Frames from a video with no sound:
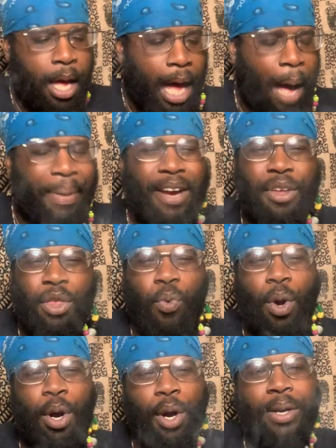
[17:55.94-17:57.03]
I'm hearing the
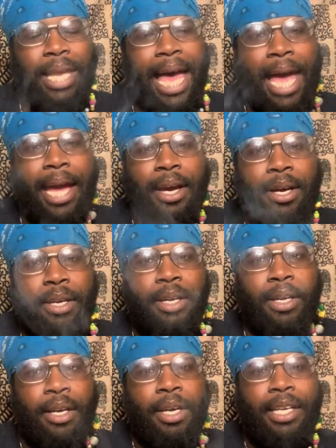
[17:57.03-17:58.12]
word like
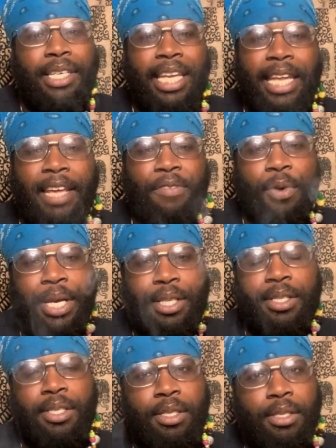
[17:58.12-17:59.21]

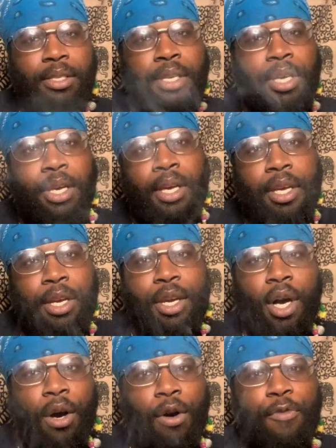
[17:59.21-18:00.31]
deliverance,
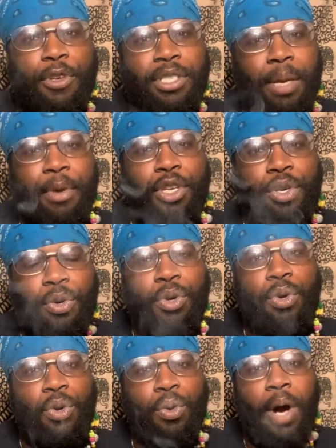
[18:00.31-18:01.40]
for some of you
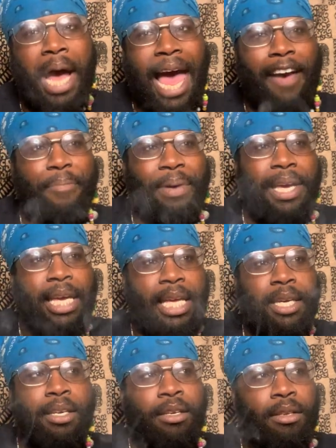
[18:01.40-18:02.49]
who have
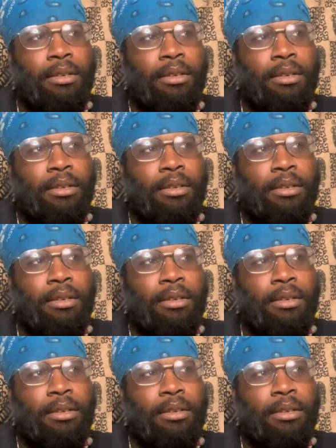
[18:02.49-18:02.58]
been